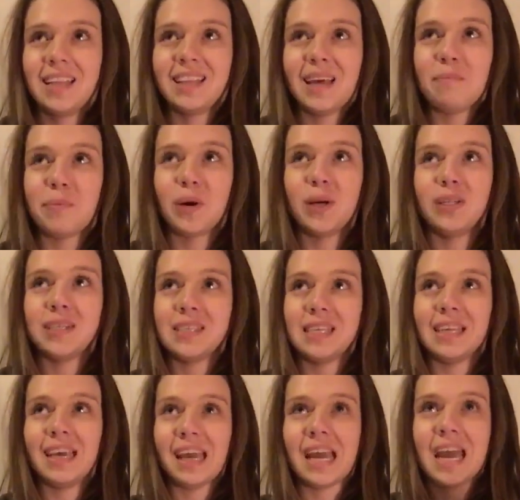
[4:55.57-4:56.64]
They're both
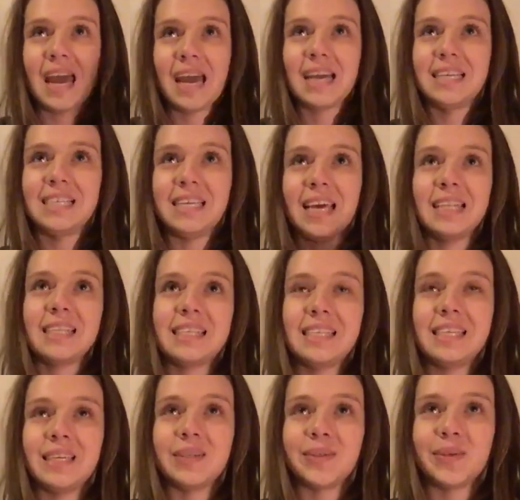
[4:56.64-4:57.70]
sitting dead
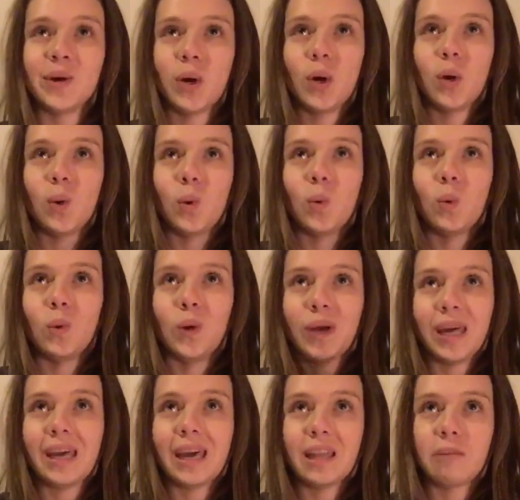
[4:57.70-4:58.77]
still,
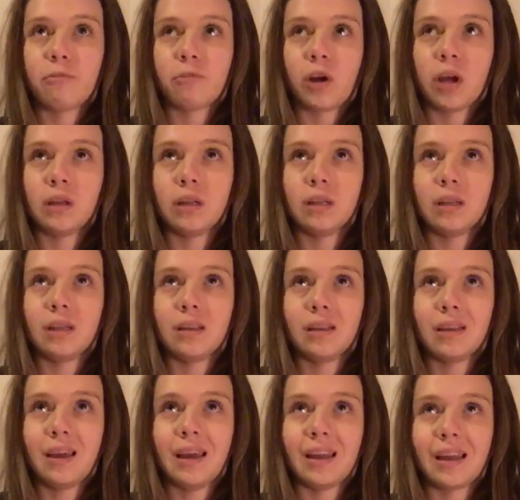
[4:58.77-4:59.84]
looking at the front,
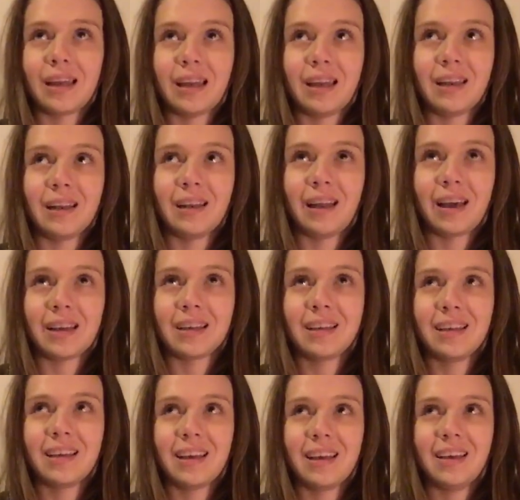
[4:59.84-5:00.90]
and I can, like,
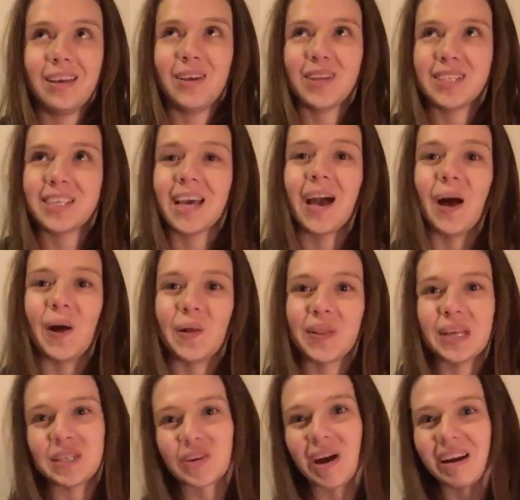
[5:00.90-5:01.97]
you can tell
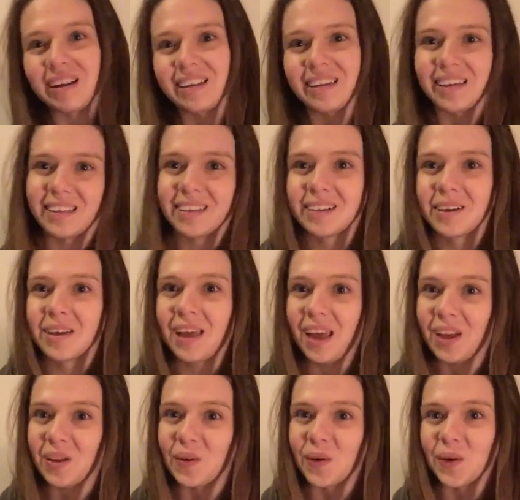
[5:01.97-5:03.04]
they're trying to, like,
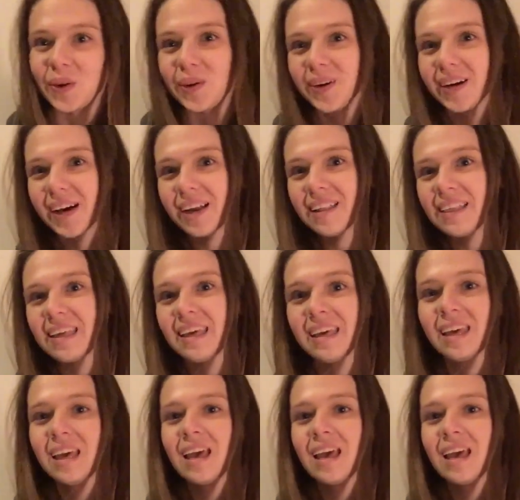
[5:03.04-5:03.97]
ignore you kind of thing.